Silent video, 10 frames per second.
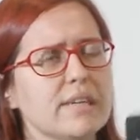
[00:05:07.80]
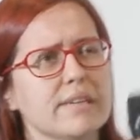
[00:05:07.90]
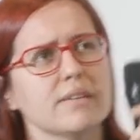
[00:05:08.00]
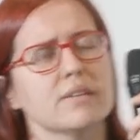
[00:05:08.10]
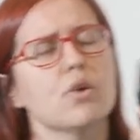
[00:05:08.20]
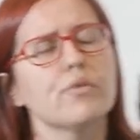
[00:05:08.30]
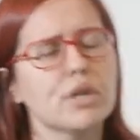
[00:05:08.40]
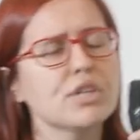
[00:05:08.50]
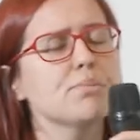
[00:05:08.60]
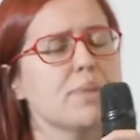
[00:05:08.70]
like
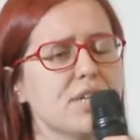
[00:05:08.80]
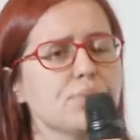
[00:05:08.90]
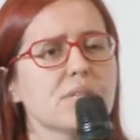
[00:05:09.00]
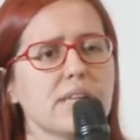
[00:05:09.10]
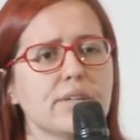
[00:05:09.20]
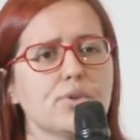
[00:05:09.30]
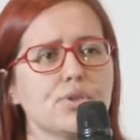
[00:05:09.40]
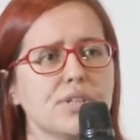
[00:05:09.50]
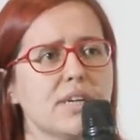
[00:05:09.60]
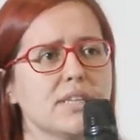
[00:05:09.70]
configuration management
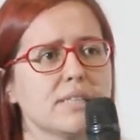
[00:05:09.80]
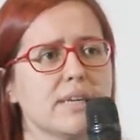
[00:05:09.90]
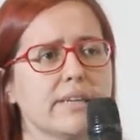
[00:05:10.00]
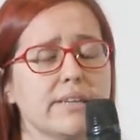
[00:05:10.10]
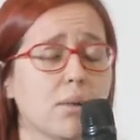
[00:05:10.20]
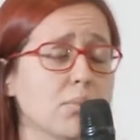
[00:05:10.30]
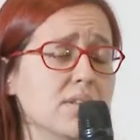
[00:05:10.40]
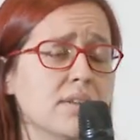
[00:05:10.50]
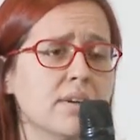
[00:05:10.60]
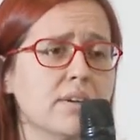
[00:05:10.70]
language. There is like
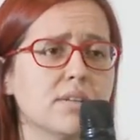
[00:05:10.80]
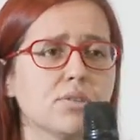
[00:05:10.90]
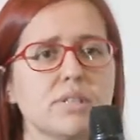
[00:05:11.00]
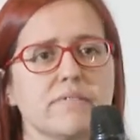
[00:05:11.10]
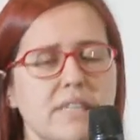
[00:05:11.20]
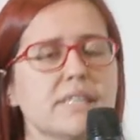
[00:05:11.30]
YAML, so it's very